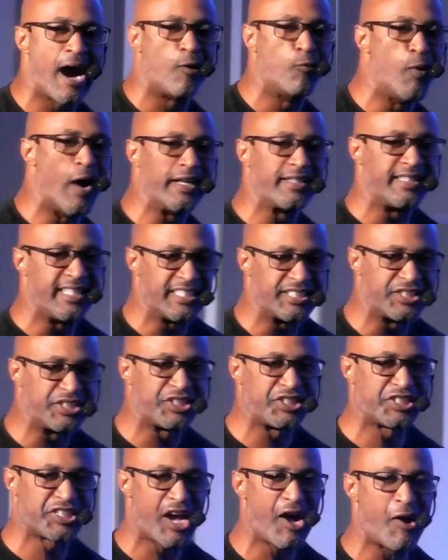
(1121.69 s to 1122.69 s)
what this
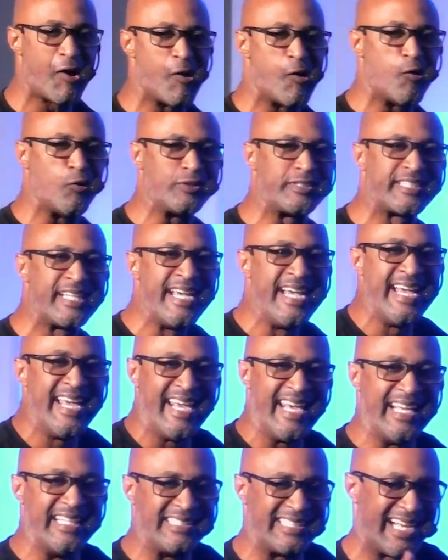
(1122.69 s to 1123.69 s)
shows
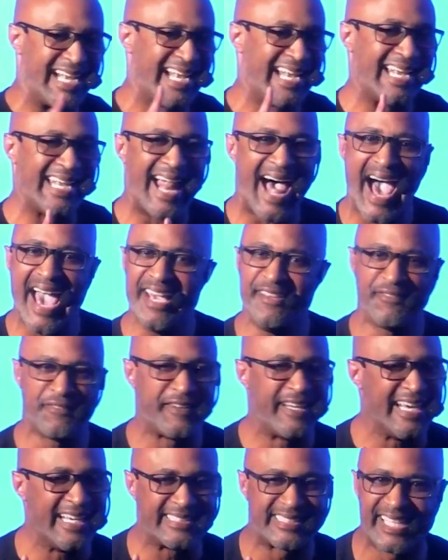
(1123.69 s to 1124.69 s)
is life
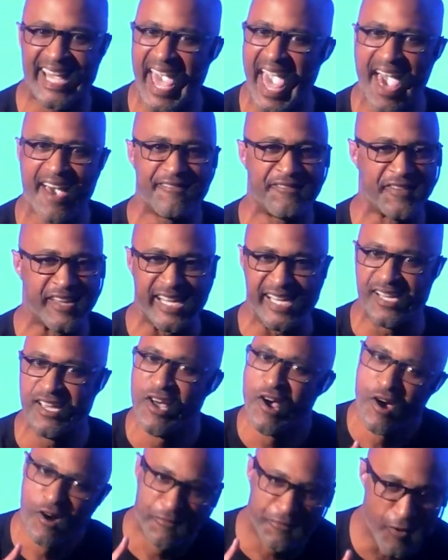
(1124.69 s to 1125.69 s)
gets heavy
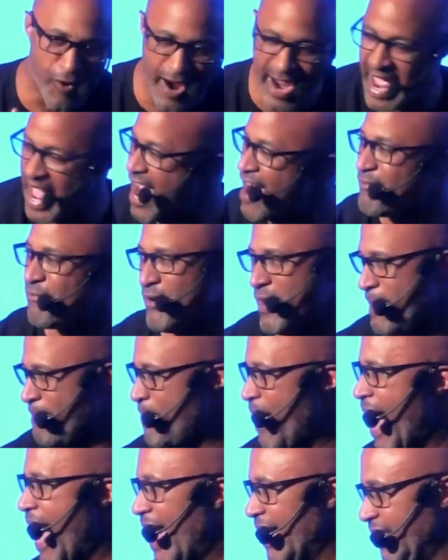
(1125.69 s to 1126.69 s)
for
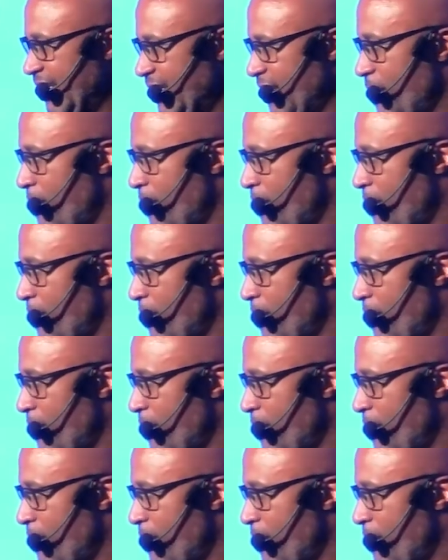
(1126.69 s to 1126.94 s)
everybody.